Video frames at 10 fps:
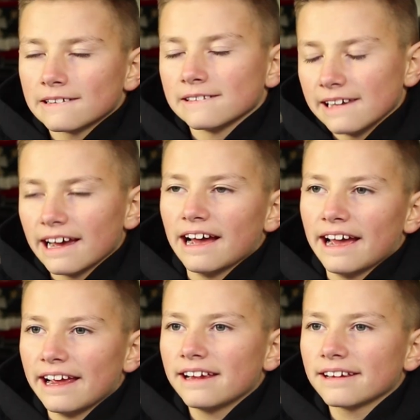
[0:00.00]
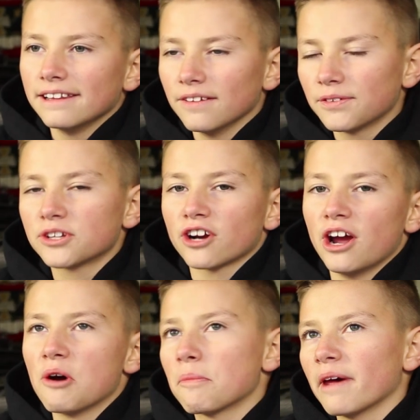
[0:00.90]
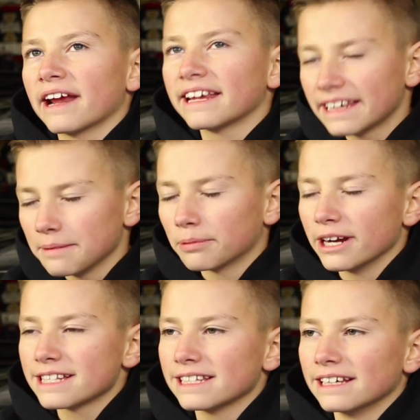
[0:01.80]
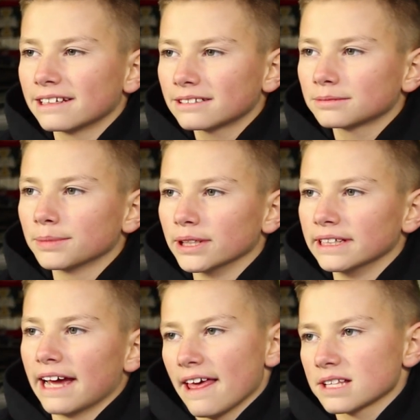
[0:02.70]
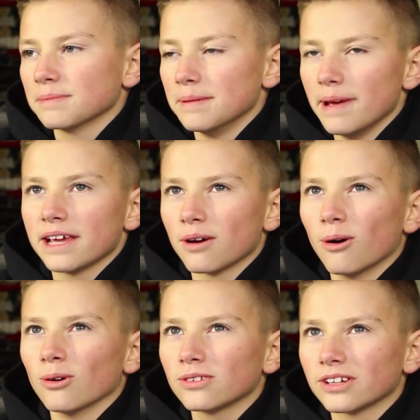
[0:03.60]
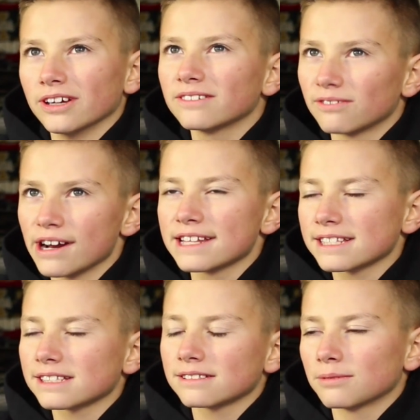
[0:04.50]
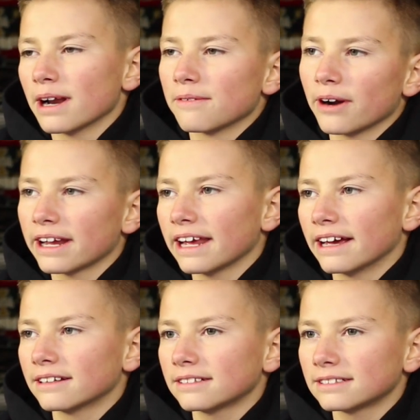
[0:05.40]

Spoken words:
Yeah, in the future I hope that I can keep racing, but yeah, that's my main goal, to race whatever I can.